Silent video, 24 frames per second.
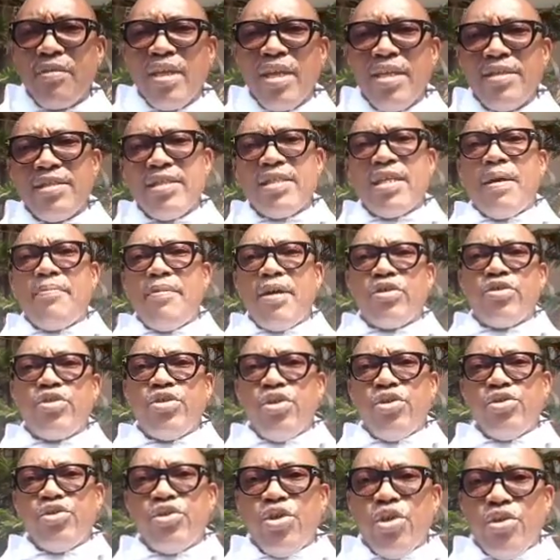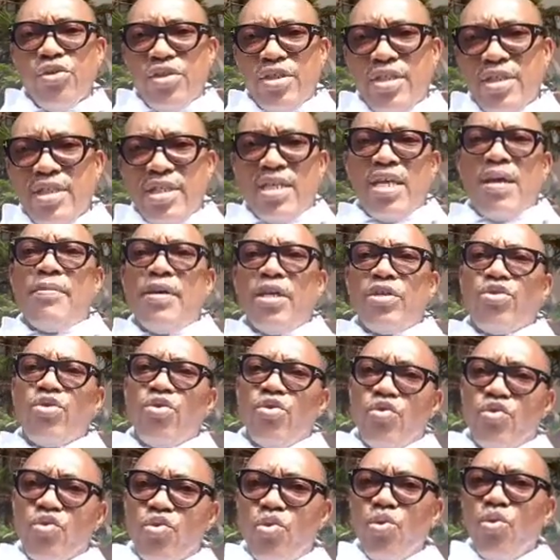Is it about your church? Is it about
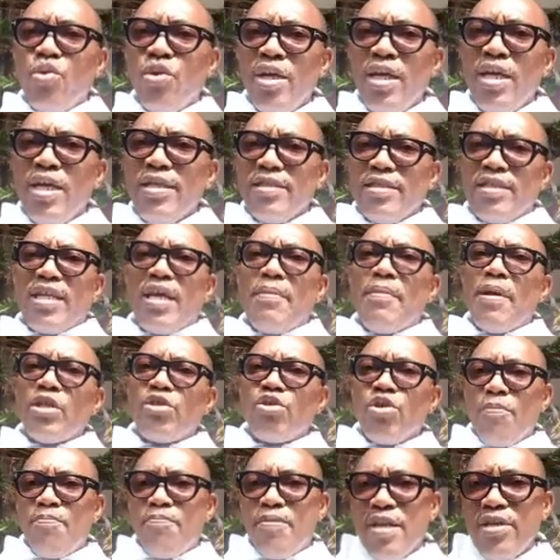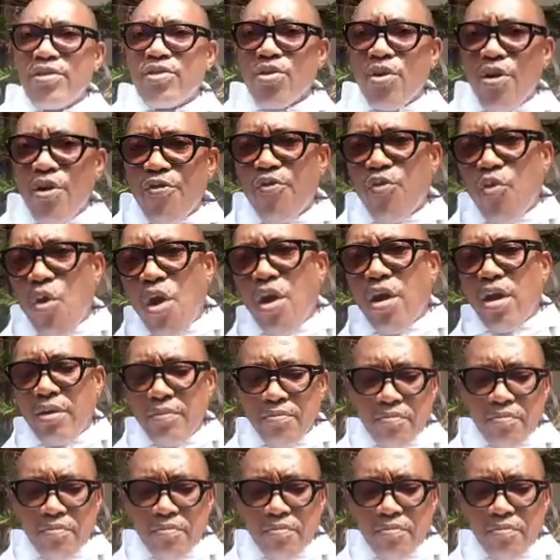your school? Is it about your place of work?